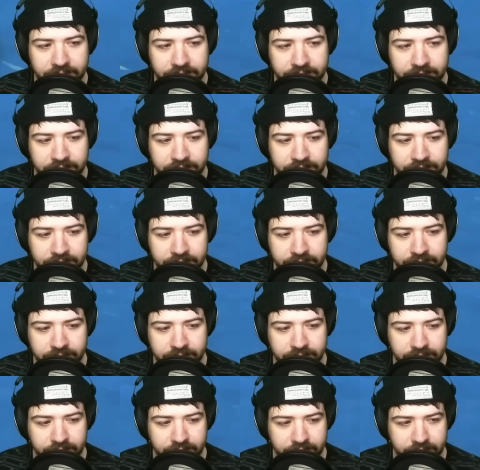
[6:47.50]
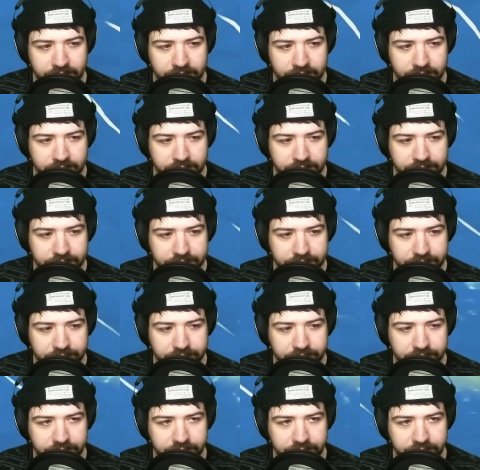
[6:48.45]

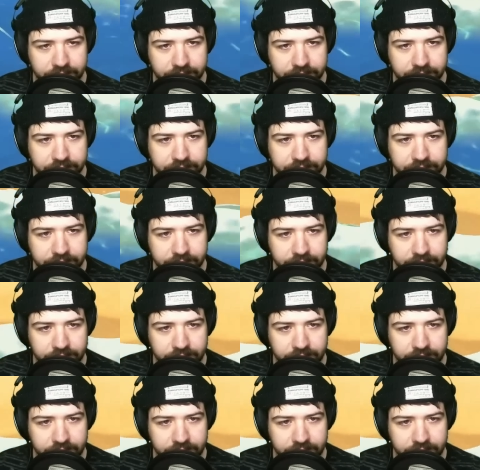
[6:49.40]
Nothing is said.